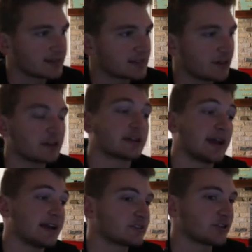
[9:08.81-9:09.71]
This Starlin
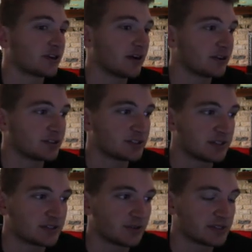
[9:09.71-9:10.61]
Castro card just
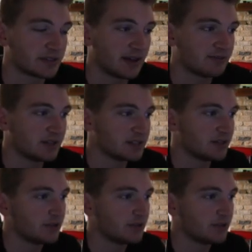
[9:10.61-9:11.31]
destroys lefties